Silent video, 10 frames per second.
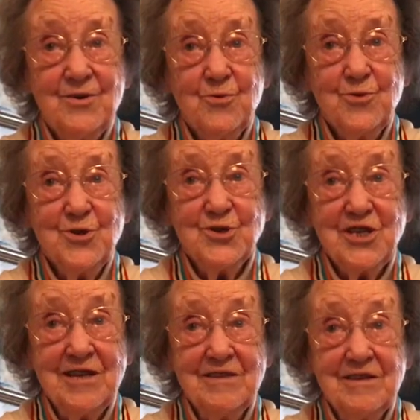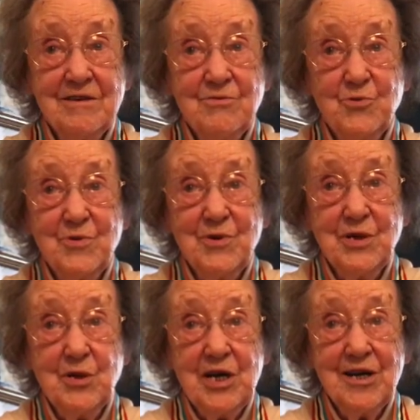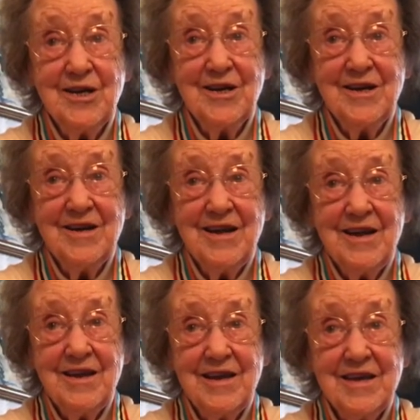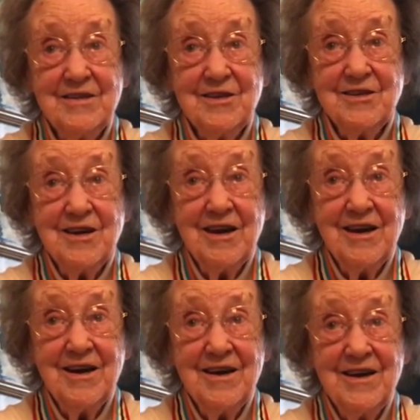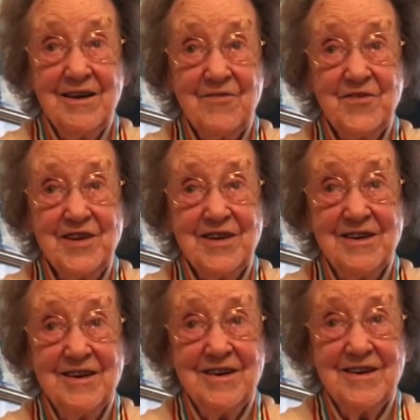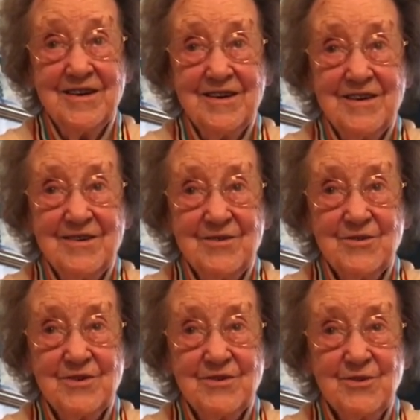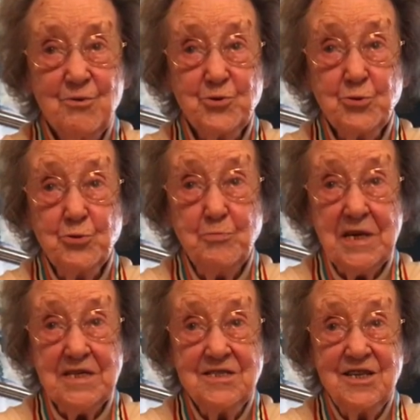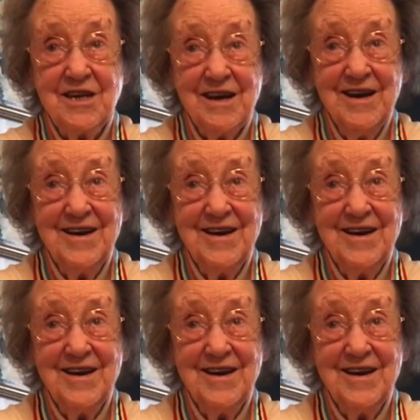Only Sunday we were ledig, fri, go to the beach.